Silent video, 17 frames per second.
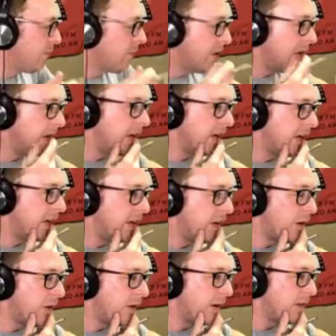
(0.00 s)
And, you
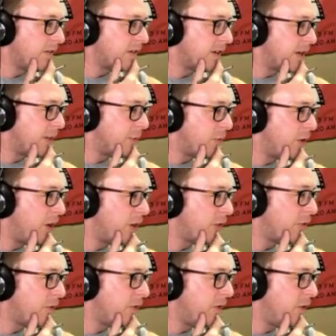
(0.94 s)
know, it gets a couple
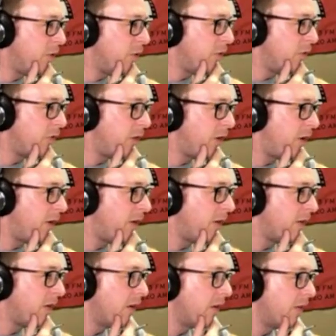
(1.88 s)
hundred views
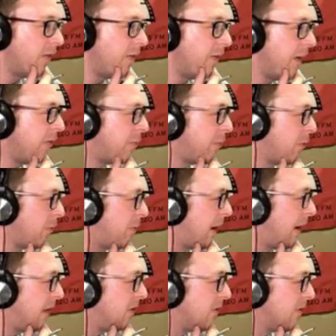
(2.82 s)
on the Facebook
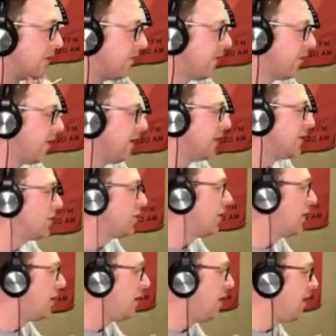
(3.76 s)
pages and such,
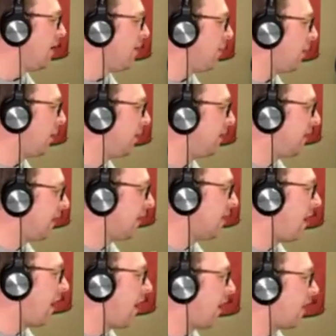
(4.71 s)
but on
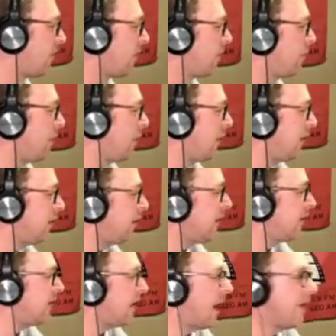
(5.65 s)
TikTok,
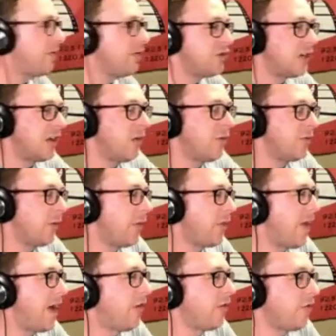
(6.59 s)
it's averaging over
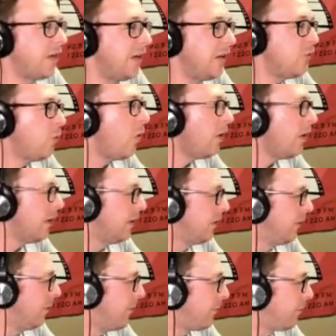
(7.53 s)
1,000 each one.
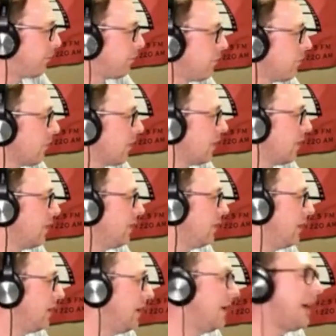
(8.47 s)

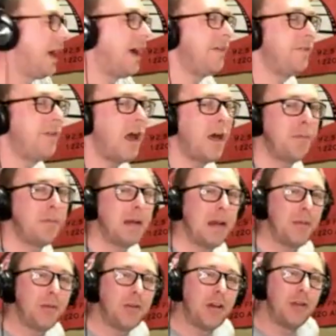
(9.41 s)
And I have not been
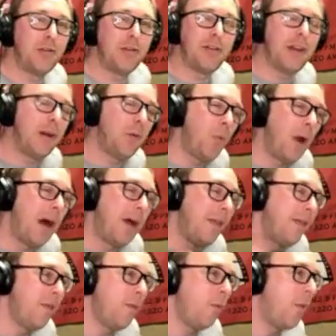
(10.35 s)
able to understand
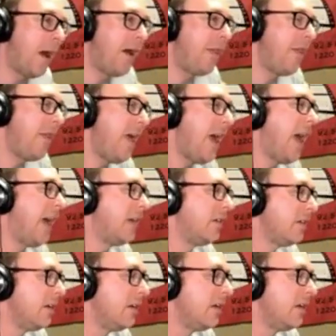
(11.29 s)
why that.